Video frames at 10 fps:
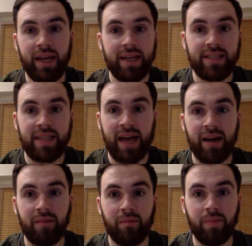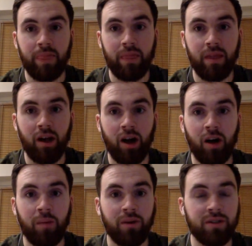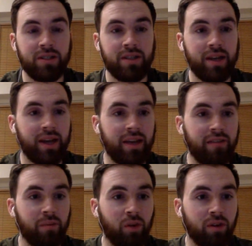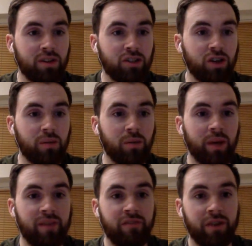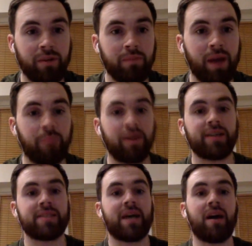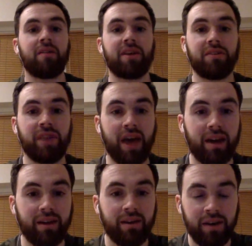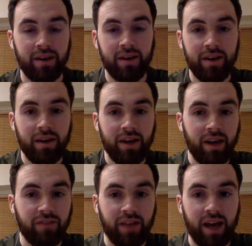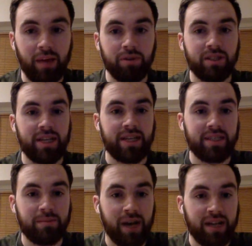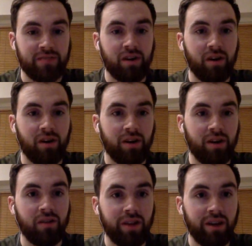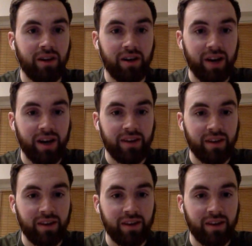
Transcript: Is that almost an even more enjoyable win for Napoli and Sarri than if they had to put 6 past Verona and not really learned anything?